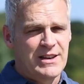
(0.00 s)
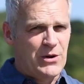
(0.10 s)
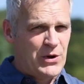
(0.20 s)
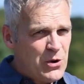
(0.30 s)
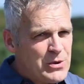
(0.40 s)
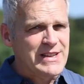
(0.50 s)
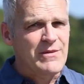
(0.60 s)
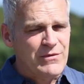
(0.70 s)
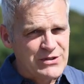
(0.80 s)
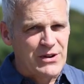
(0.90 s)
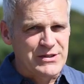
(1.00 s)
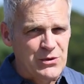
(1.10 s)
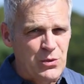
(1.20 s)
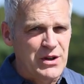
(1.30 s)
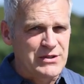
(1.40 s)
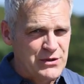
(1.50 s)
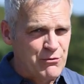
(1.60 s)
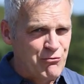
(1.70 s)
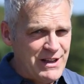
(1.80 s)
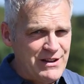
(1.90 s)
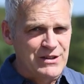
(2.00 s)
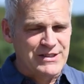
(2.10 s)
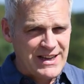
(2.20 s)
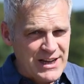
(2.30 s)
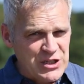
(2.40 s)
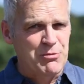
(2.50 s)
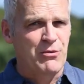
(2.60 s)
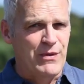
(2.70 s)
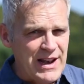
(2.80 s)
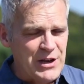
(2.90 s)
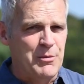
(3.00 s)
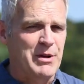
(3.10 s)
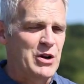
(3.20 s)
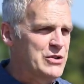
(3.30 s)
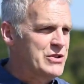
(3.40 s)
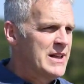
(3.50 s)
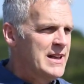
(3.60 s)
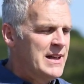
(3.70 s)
Now, I always emphasize the words real, tangible value because